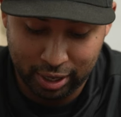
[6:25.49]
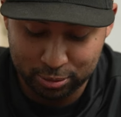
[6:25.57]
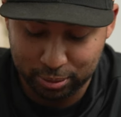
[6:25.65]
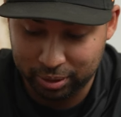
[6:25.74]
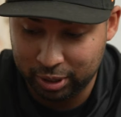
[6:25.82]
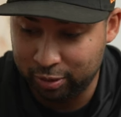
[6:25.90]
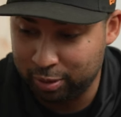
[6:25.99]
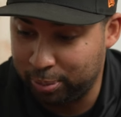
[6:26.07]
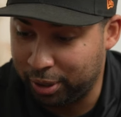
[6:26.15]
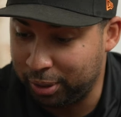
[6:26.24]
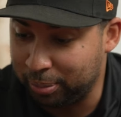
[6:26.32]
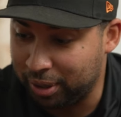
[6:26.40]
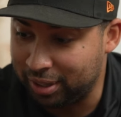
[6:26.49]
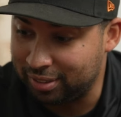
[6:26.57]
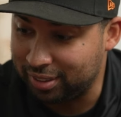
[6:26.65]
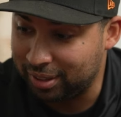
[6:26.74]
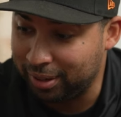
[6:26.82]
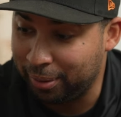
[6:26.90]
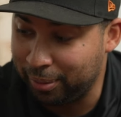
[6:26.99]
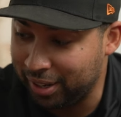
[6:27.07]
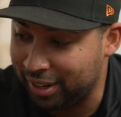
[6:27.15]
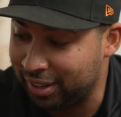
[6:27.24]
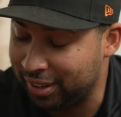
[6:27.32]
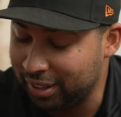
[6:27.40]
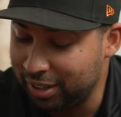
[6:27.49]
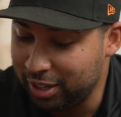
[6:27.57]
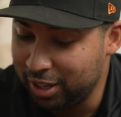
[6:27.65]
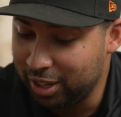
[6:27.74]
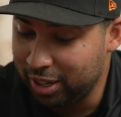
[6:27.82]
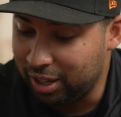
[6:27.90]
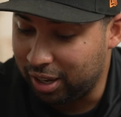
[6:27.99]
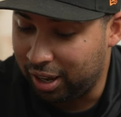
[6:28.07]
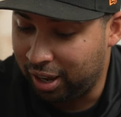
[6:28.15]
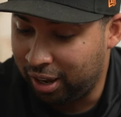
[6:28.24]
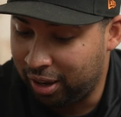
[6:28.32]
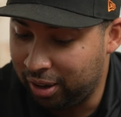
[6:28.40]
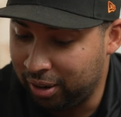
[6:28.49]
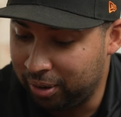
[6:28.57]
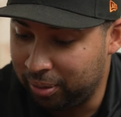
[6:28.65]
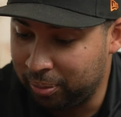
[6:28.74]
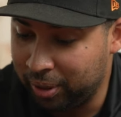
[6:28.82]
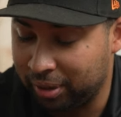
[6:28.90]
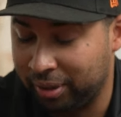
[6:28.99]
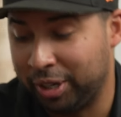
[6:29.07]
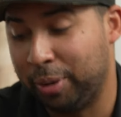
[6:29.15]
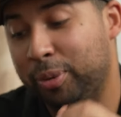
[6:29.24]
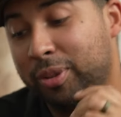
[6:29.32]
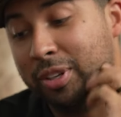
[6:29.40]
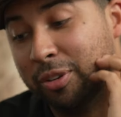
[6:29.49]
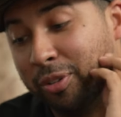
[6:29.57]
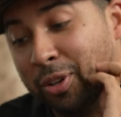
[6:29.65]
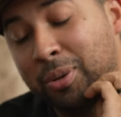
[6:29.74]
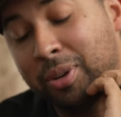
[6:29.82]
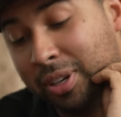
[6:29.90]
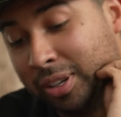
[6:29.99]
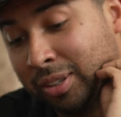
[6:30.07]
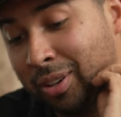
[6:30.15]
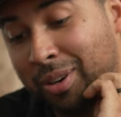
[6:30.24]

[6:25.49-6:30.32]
As we were leaving, a buddy of mine said, yo, we gotta link up with a different unit